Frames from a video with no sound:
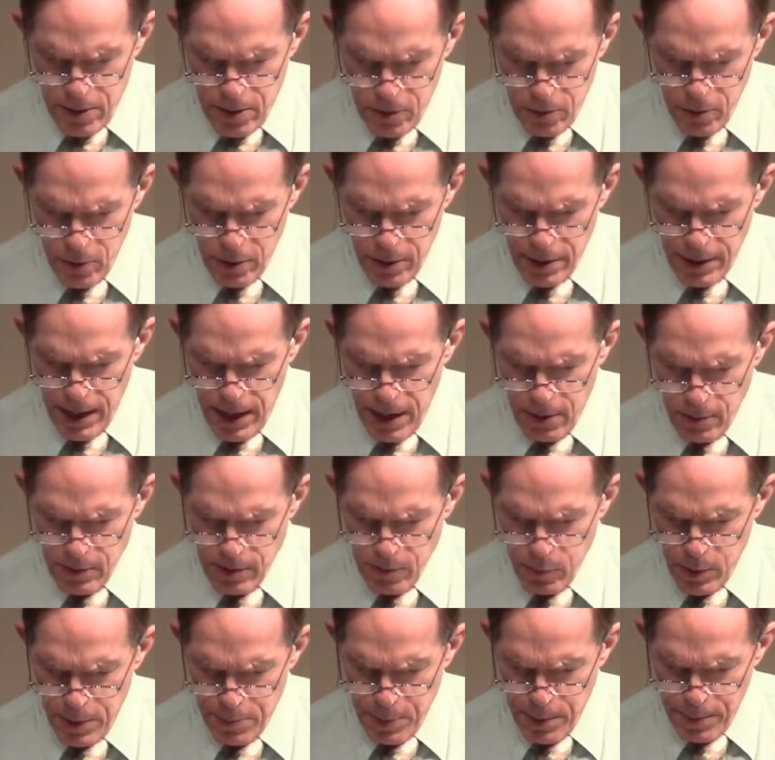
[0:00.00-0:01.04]
Lord, now as
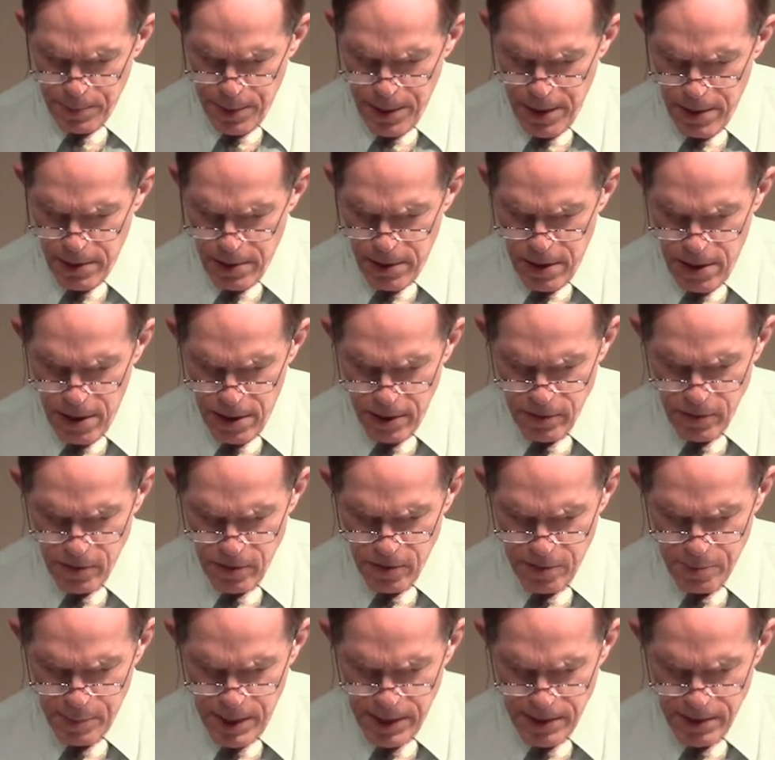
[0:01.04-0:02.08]
we prepare our hearts to
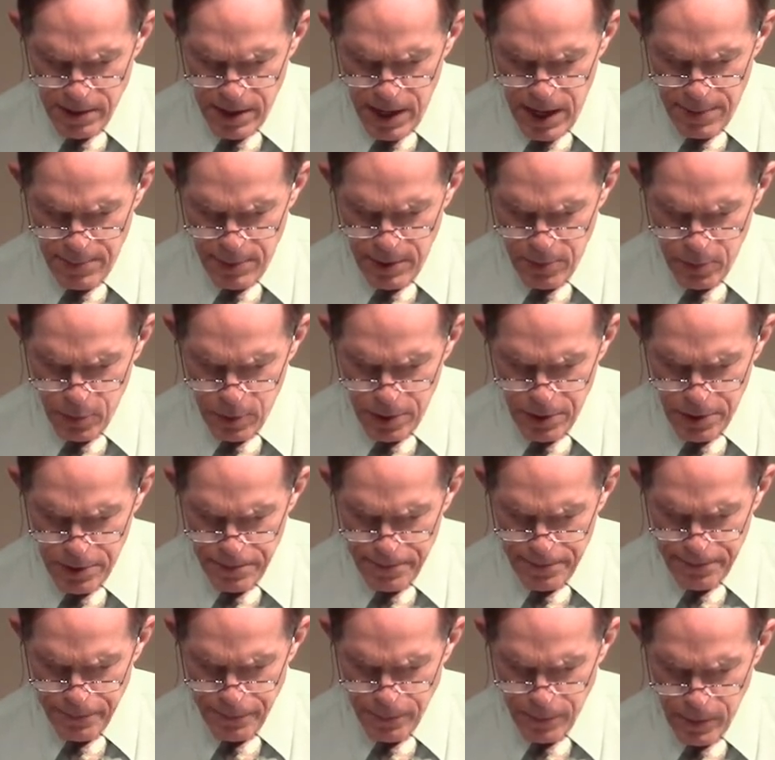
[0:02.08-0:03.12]
spend time in your word,
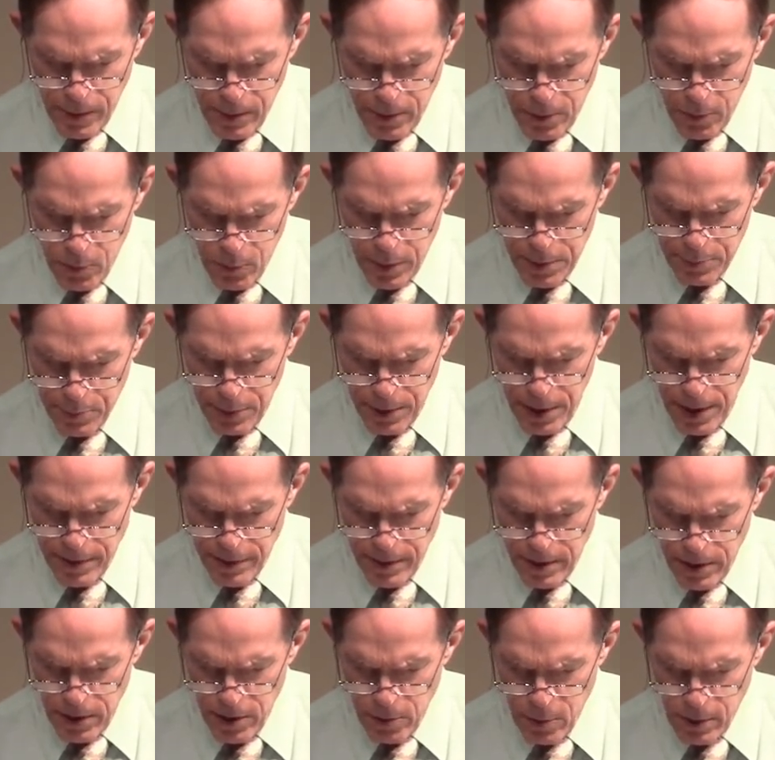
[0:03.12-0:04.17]
we pray
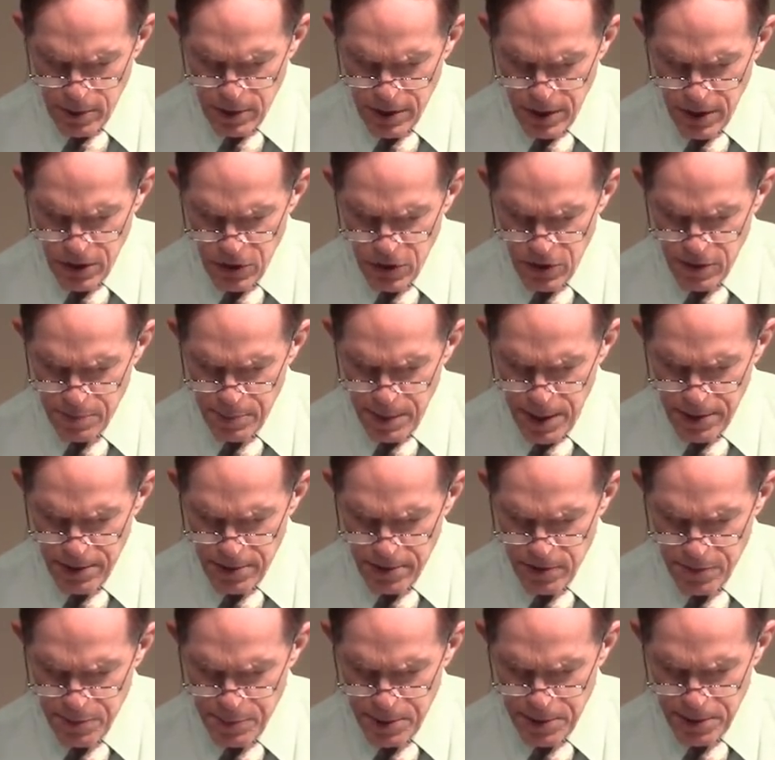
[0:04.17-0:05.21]
that you will teach us by
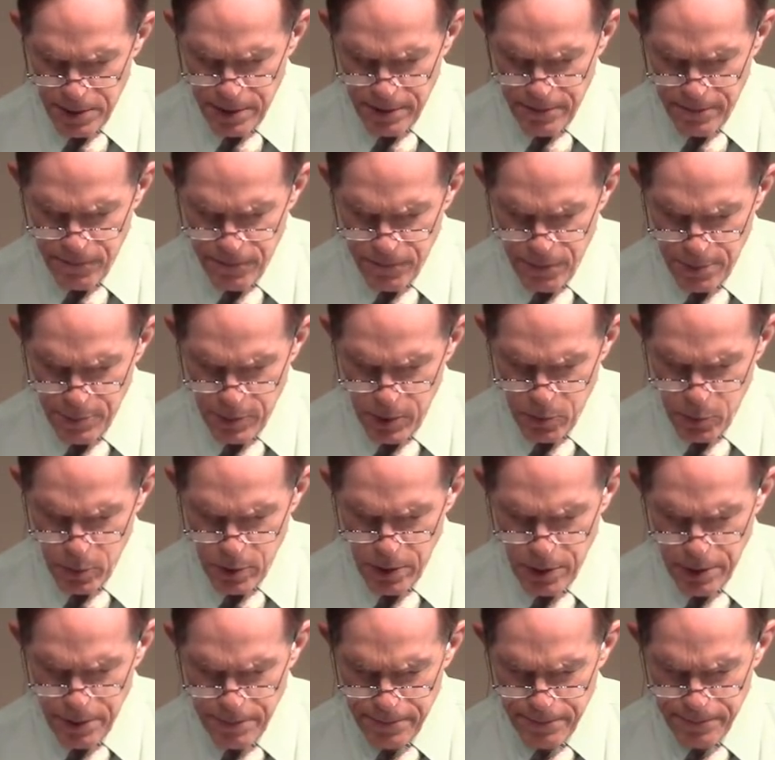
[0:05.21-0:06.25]
your Spirit from your
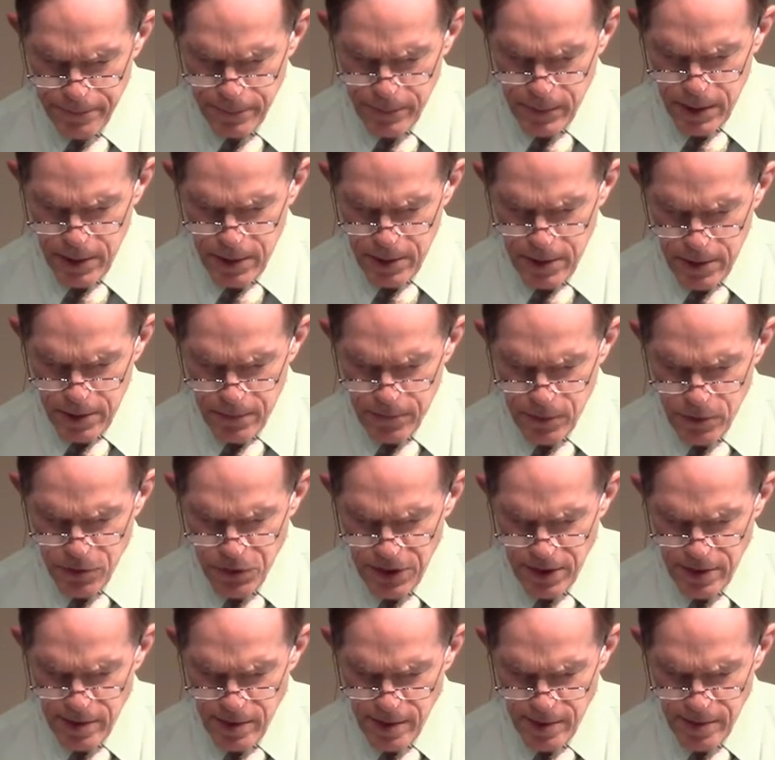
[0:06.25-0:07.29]
word. For
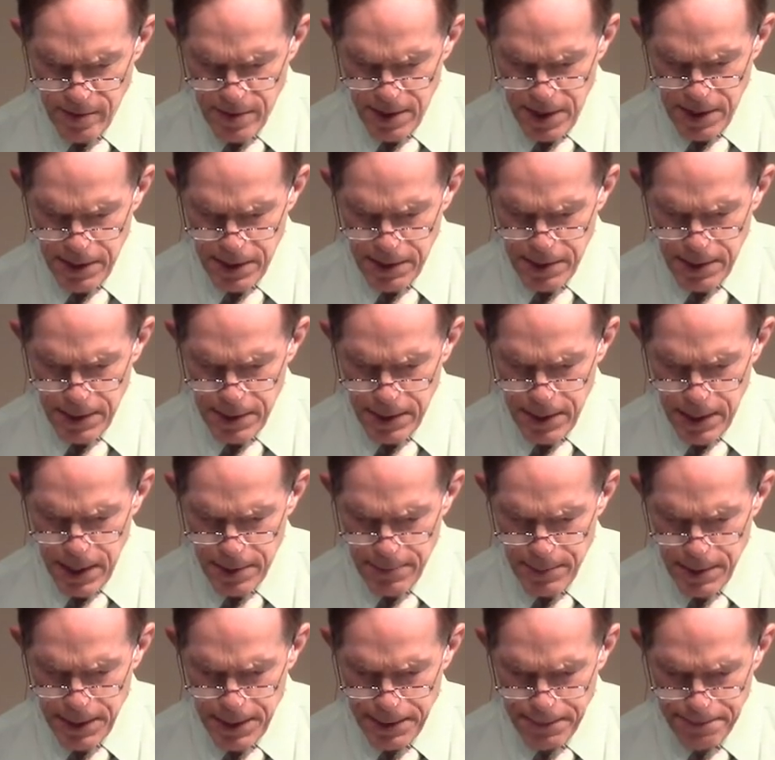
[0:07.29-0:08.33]
Jesus' sake,
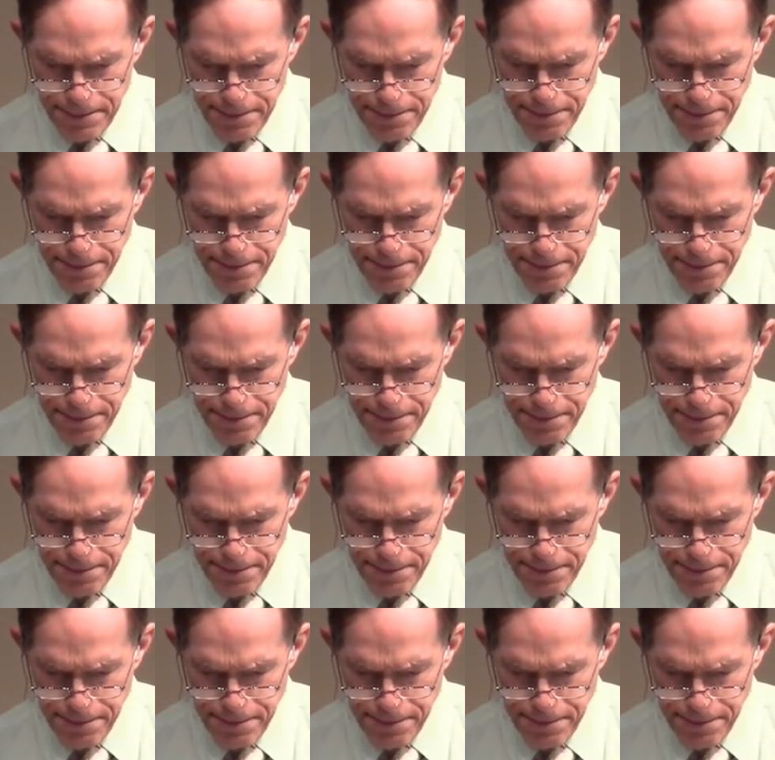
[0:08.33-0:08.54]
amen.